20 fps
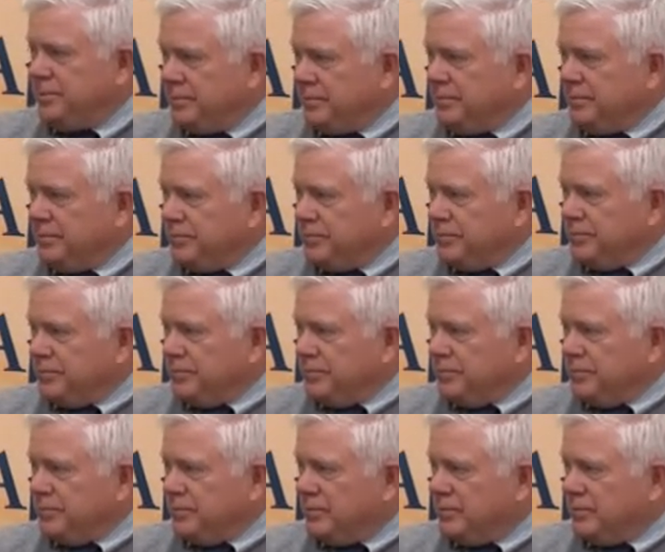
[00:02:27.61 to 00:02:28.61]

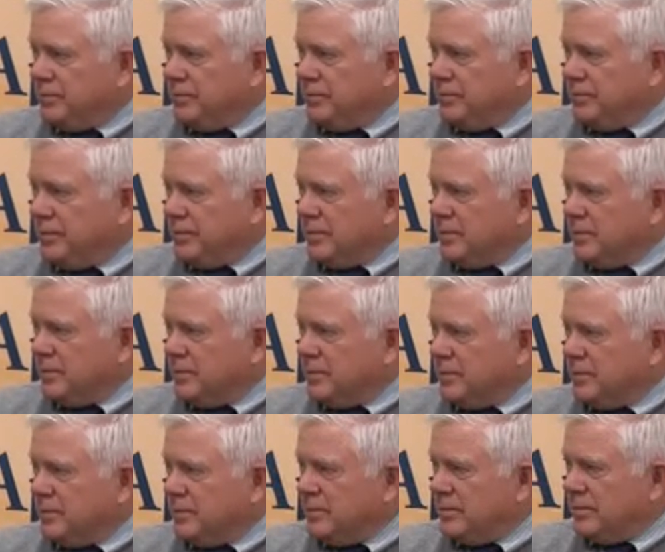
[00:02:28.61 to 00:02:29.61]

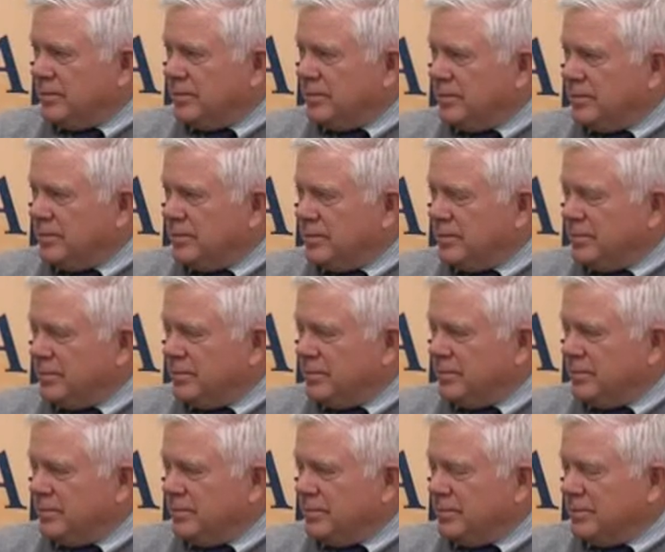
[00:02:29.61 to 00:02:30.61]

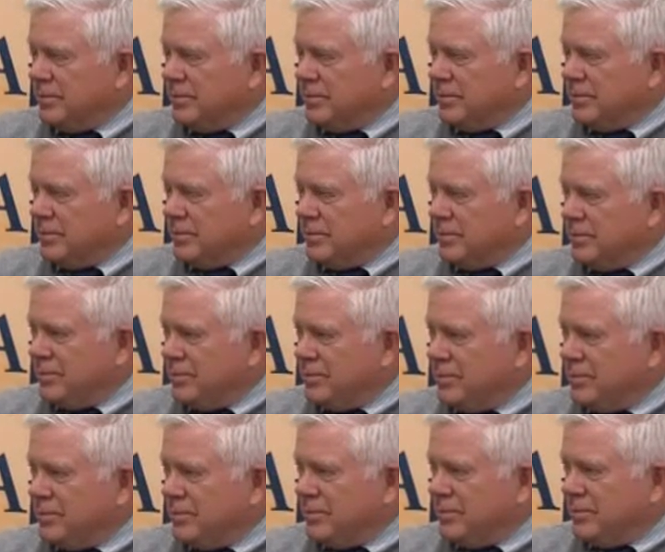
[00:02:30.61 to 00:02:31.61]

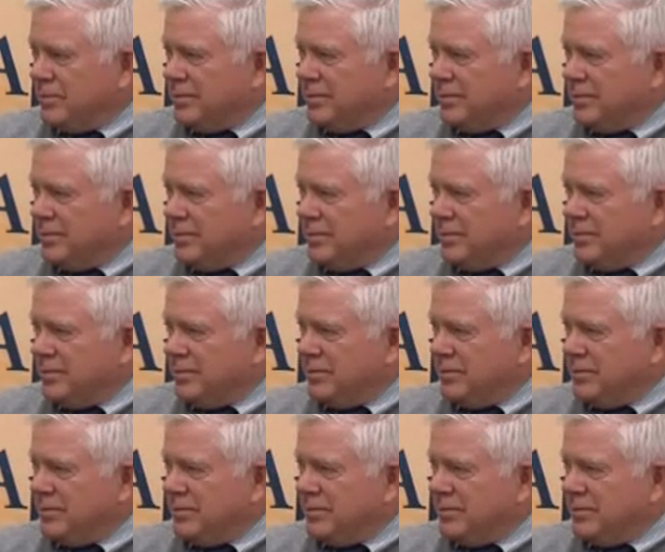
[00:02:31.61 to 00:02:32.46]
(silent)